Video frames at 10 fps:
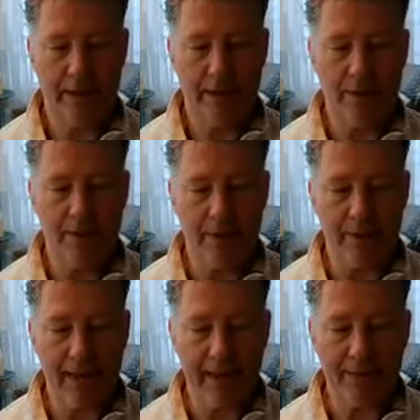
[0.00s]
and you are
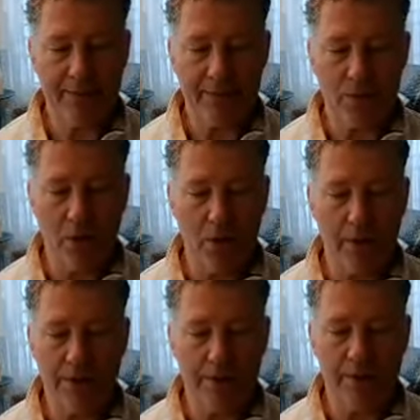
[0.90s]
engraved from
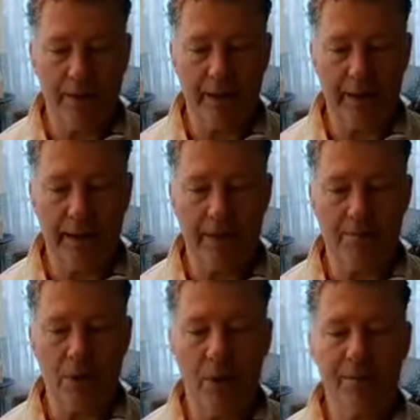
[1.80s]
all eternity in the
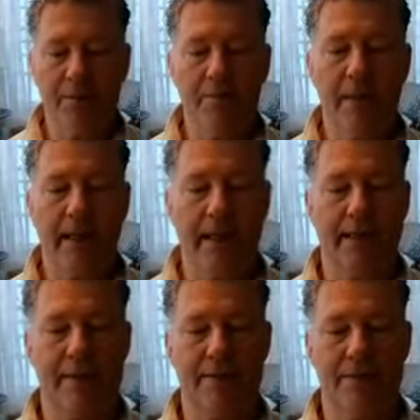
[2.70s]
palms of my
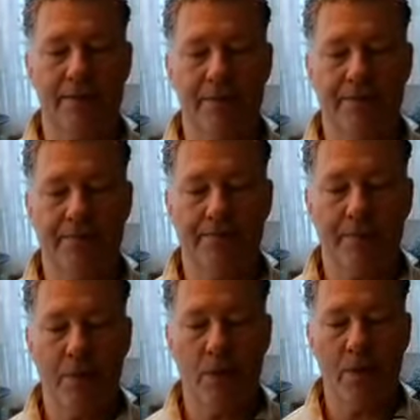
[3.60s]
hands.
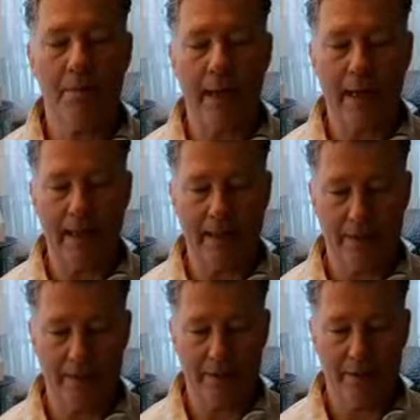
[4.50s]
You are mine.
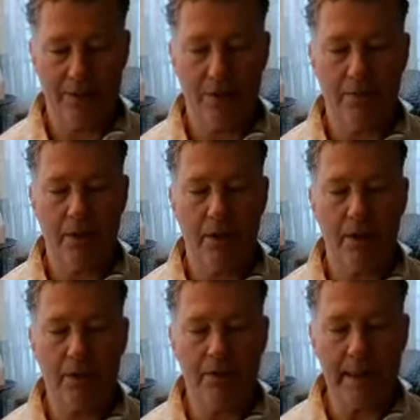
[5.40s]
You
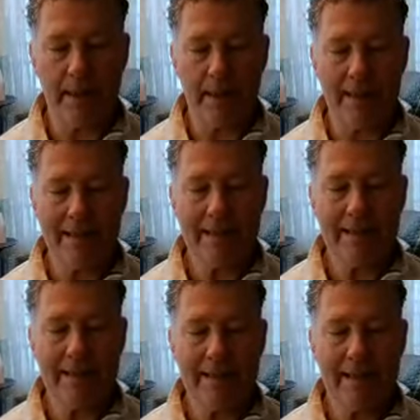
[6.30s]
belong to me,
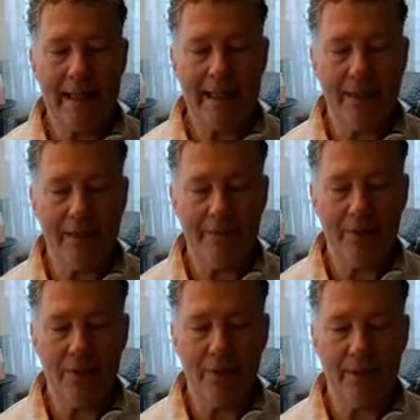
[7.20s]
and I love
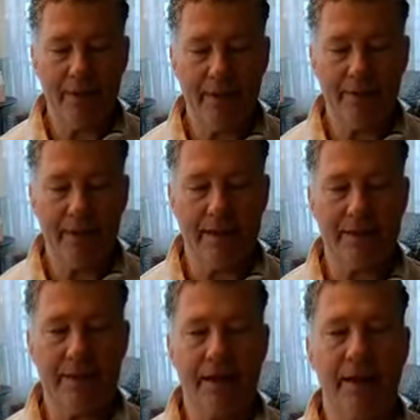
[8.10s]
you with an
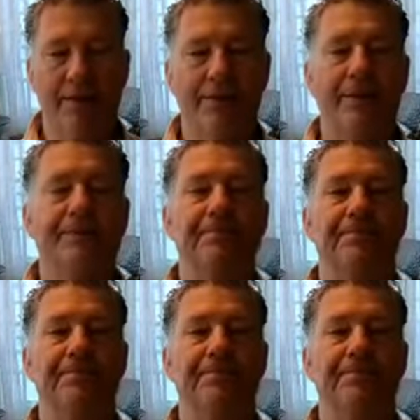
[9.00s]
everlasting love.